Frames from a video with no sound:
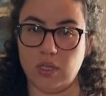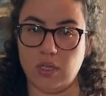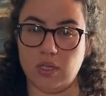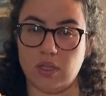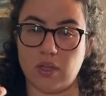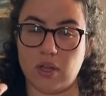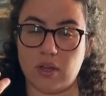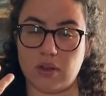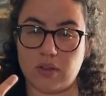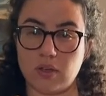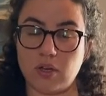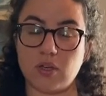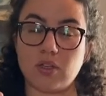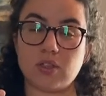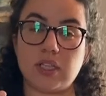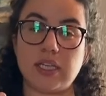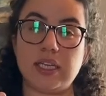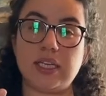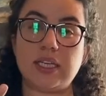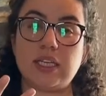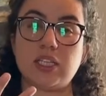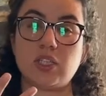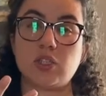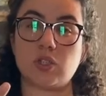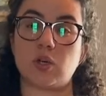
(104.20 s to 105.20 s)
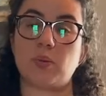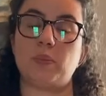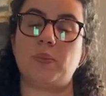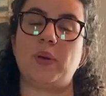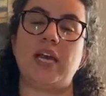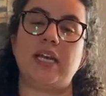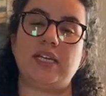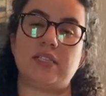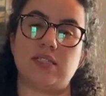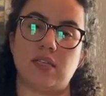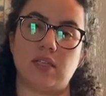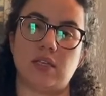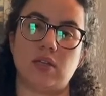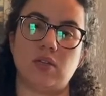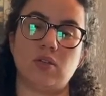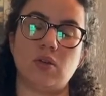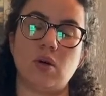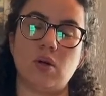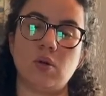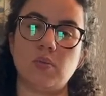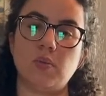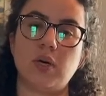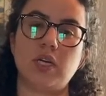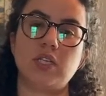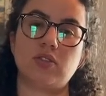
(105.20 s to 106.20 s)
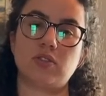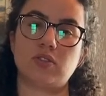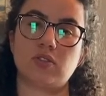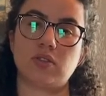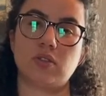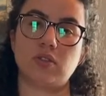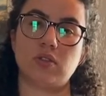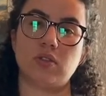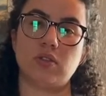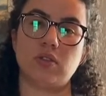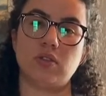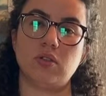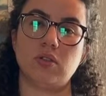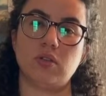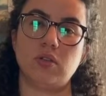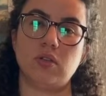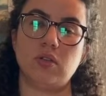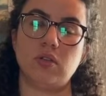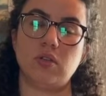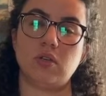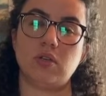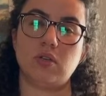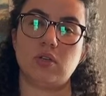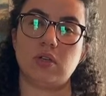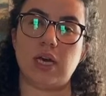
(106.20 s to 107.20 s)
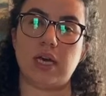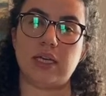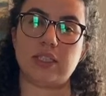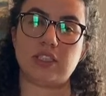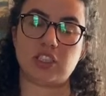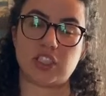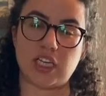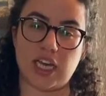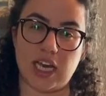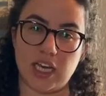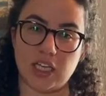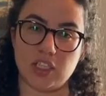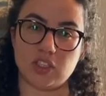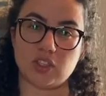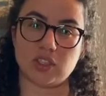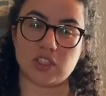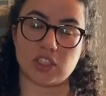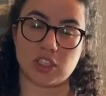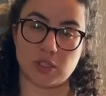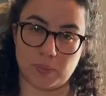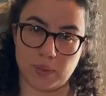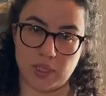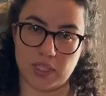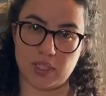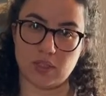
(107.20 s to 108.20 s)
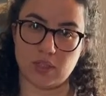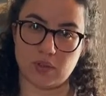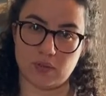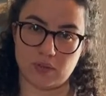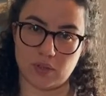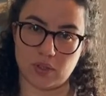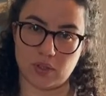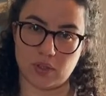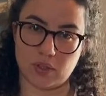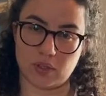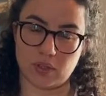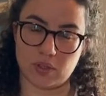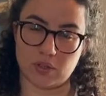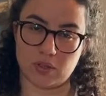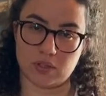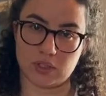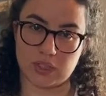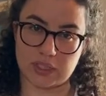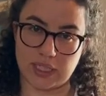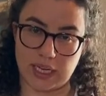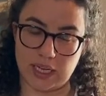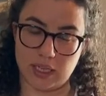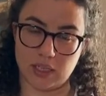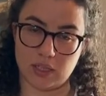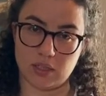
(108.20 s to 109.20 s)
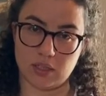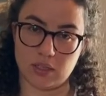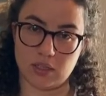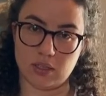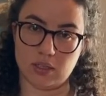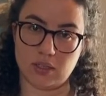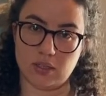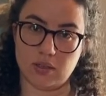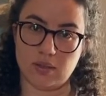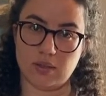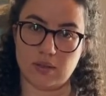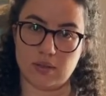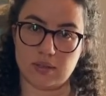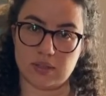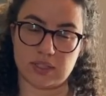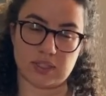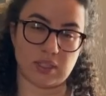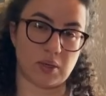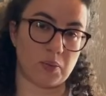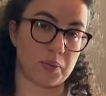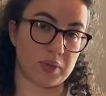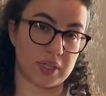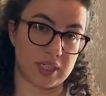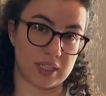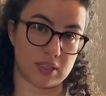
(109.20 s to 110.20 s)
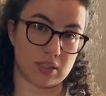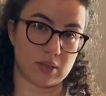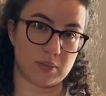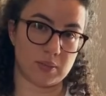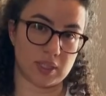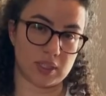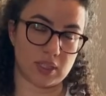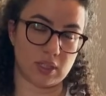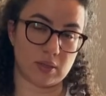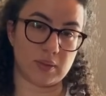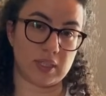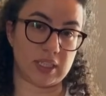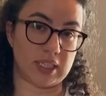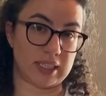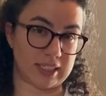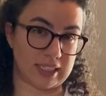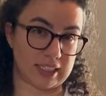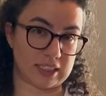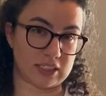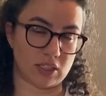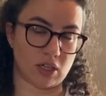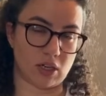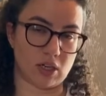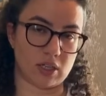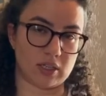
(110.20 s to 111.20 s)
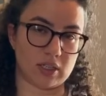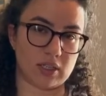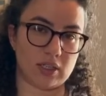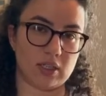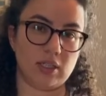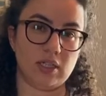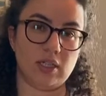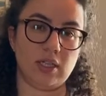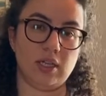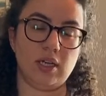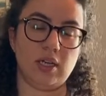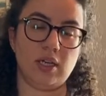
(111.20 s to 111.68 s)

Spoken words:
The third thing is your pacing. You don't want to change the speed of your scale somewhere in the middle when it gets harder.